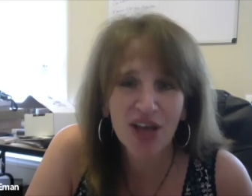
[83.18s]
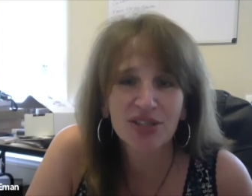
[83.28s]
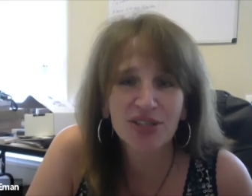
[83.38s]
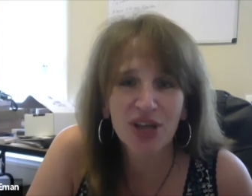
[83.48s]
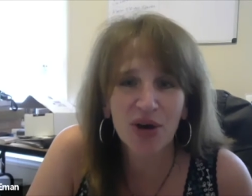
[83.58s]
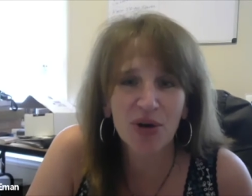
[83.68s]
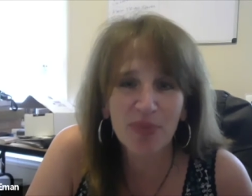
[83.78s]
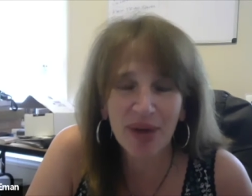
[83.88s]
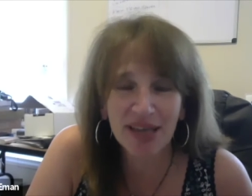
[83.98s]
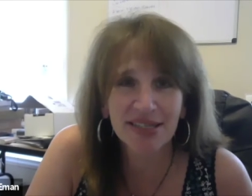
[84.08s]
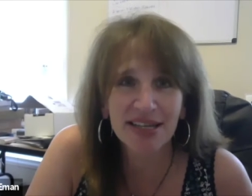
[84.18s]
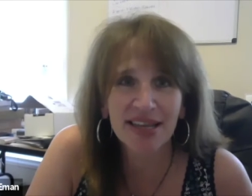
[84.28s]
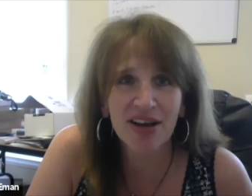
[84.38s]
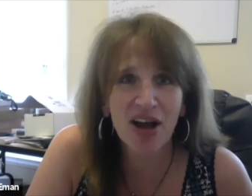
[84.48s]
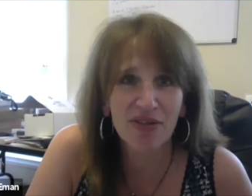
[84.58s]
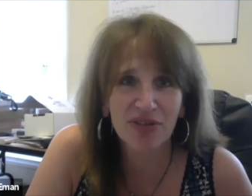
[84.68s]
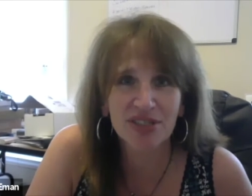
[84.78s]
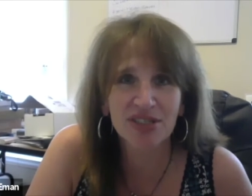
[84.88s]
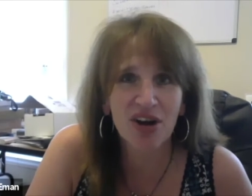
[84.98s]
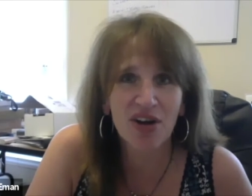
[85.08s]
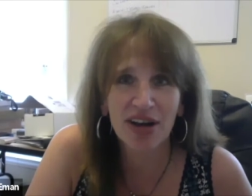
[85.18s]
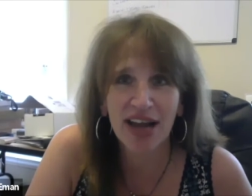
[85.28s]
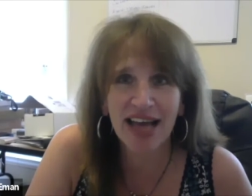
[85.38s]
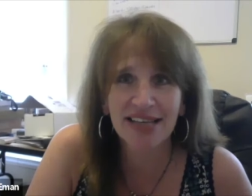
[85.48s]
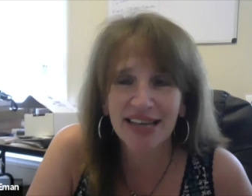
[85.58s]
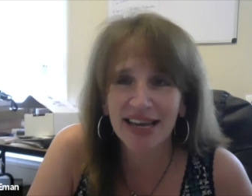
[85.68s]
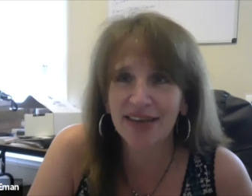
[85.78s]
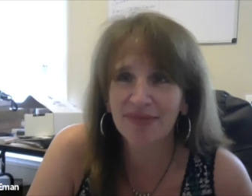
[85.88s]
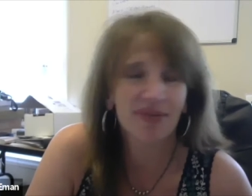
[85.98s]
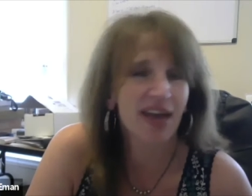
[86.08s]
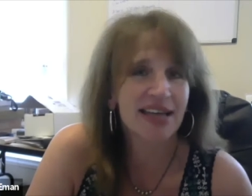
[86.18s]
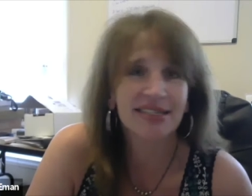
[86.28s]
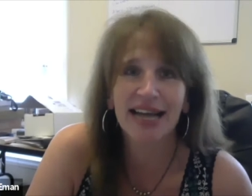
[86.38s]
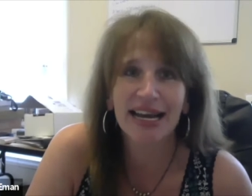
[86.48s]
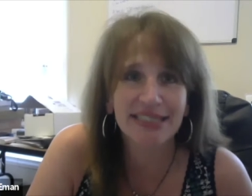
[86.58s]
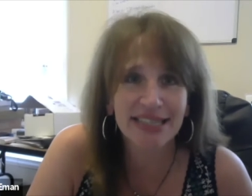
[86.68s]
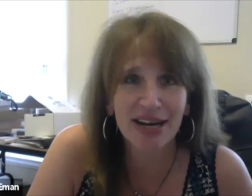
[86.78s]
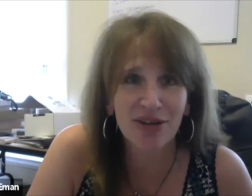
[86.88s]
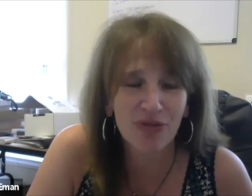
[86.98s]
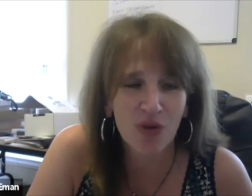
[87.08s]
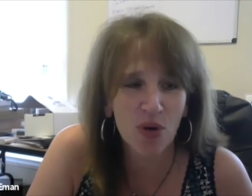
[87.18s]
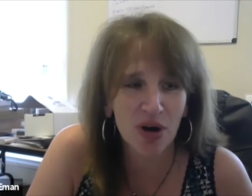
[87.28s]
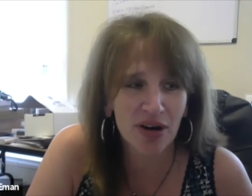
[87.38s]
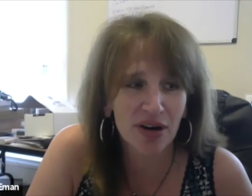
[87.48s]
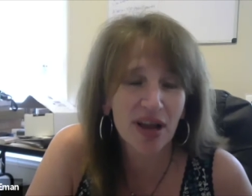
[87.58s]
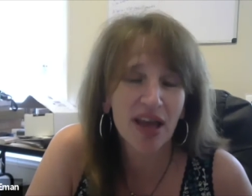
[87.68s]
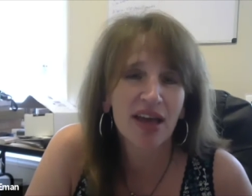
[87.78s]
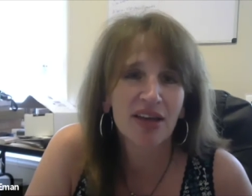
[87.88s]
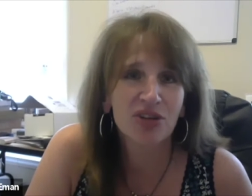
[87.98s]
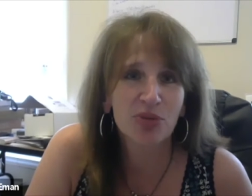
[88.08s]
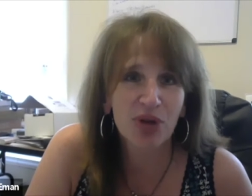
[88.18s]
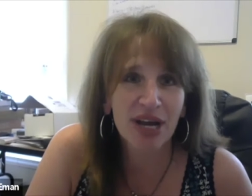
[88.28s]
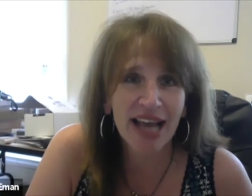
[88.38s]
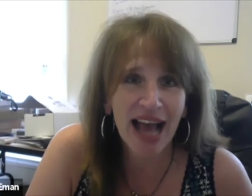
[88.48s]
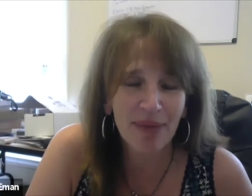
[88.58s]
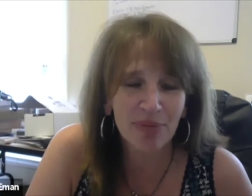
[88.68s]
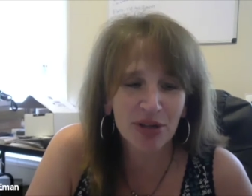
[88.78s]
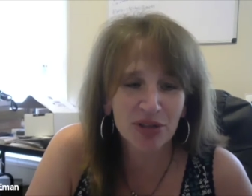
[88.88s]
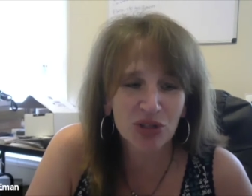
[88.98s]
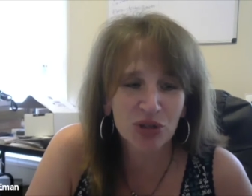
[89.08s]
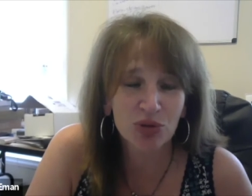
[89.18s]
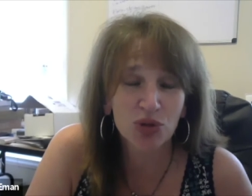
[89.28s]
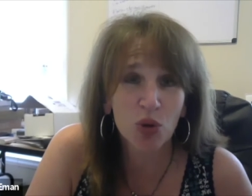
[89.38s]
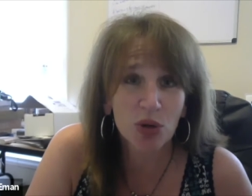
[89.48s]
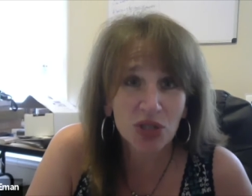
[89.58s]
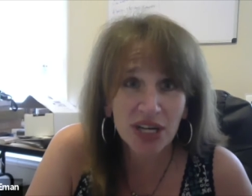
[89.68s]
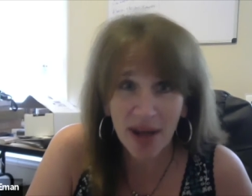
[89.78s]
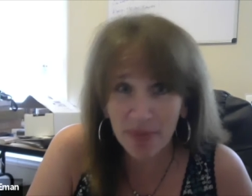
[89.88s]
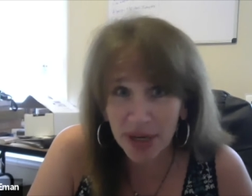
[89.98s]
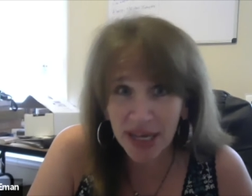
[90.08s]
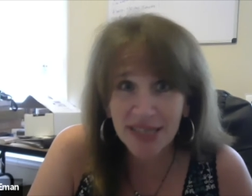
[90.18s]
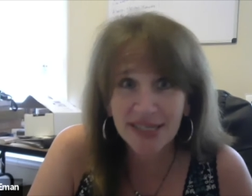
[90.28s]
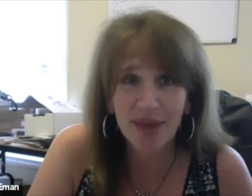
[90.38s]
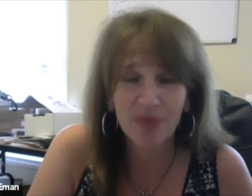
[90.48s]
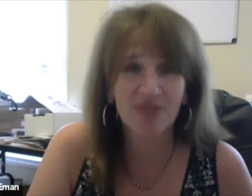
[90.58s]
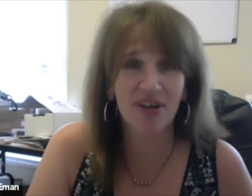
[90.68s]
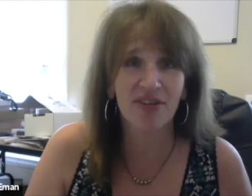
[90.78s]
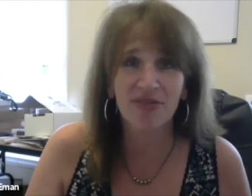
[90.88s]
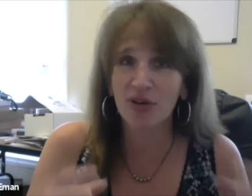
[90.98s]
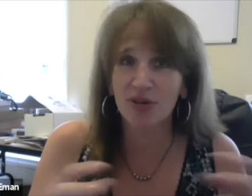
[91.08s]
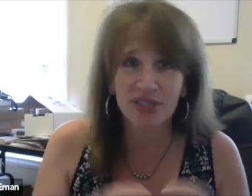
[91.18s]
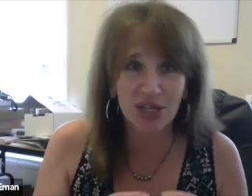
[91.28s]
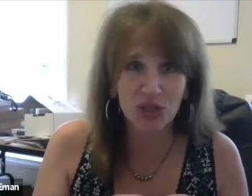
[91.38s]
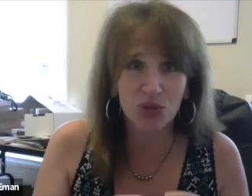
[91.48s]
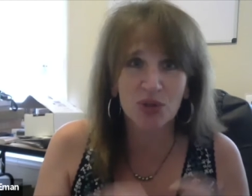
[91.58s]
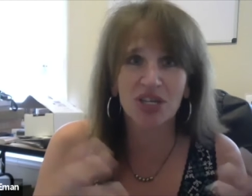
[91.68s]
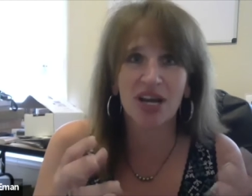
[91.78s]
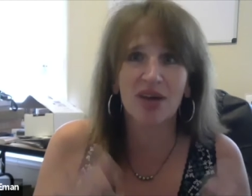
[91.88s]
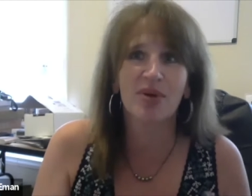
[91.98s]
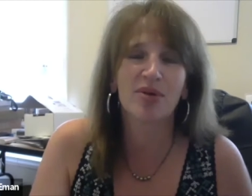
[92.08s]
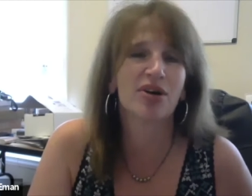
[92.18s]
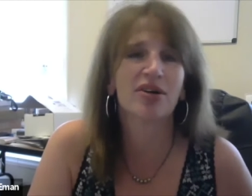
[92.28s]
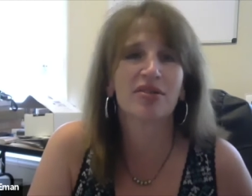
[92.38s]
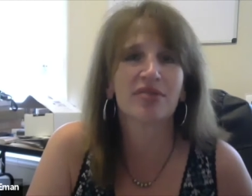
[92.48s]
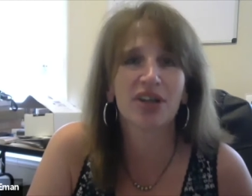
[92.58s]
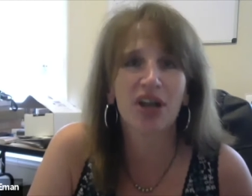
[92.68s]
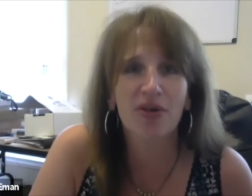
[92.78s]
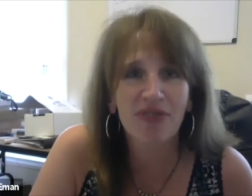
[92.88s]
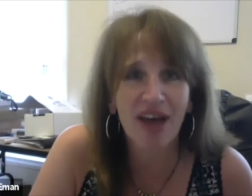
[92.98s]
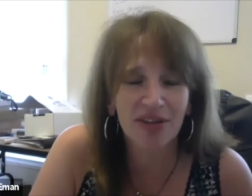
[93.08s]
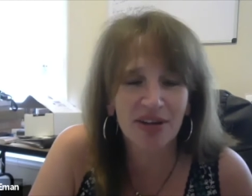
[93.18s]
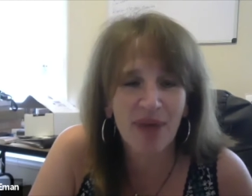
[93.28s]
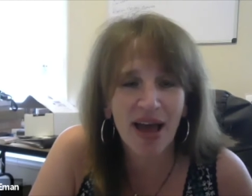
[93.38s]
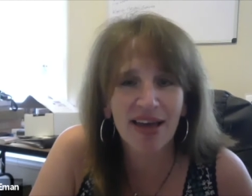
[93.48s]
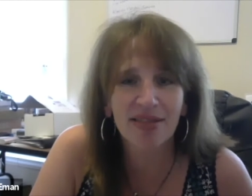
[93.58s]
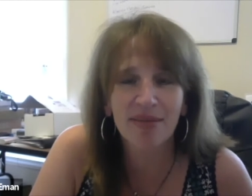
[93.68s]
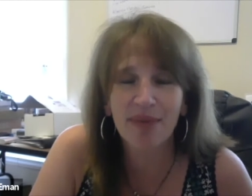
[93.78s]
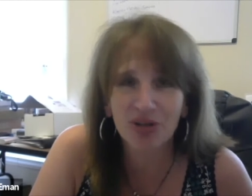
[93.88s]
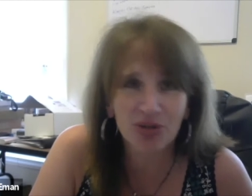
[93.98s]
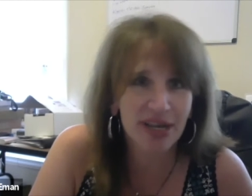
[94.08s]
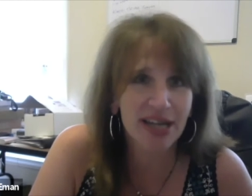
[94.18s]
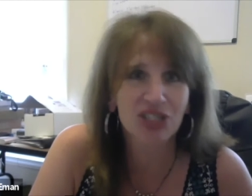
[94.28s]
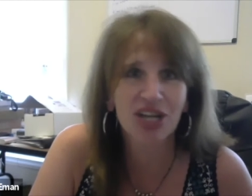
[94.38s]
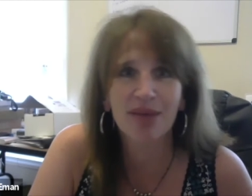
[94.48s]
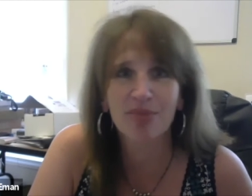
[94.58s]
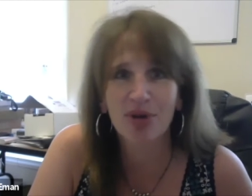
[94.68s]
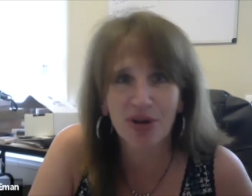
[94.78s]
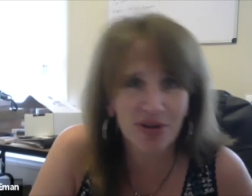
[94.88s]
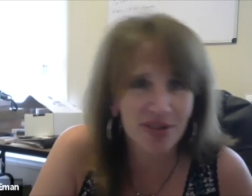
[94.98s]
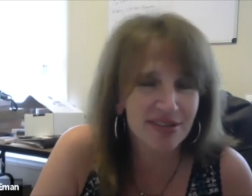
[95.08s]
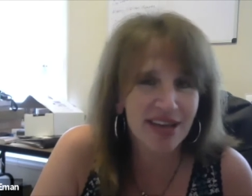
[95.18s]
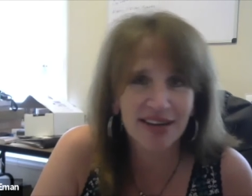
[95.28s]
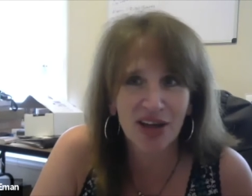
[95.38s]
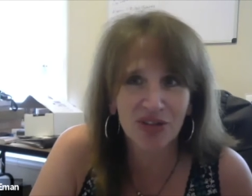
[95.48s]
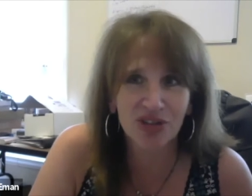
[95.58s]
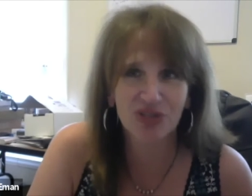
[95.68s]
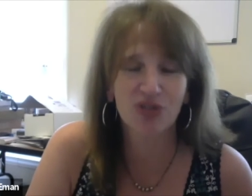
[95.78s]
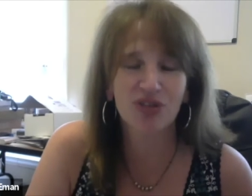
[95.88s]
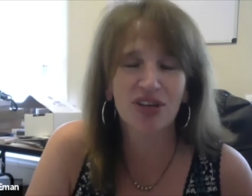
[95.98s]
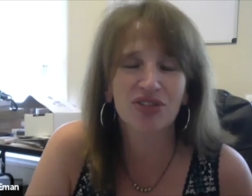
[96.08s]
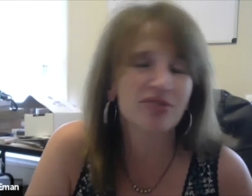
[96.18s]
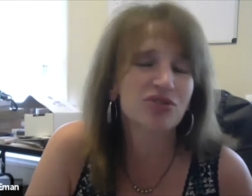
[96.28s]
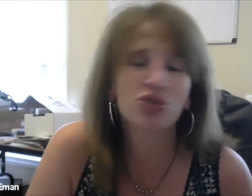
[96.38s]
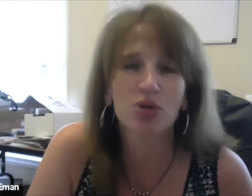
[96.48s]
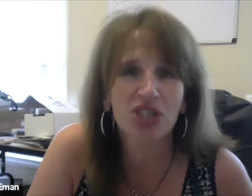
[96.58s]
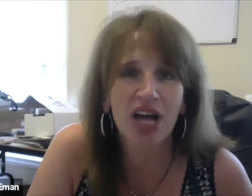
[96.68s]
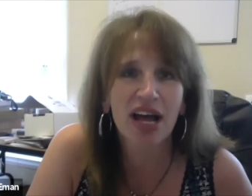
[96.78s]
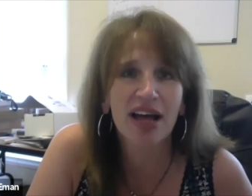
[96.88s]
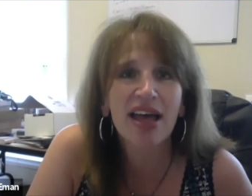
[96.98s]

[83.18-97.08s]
So basically, the conference started as an idea to bring capital to Georgia companies, and was very focused on Georgia. We were, founded by the Metro Atlanta Chamber, the Technology Association of Georgia,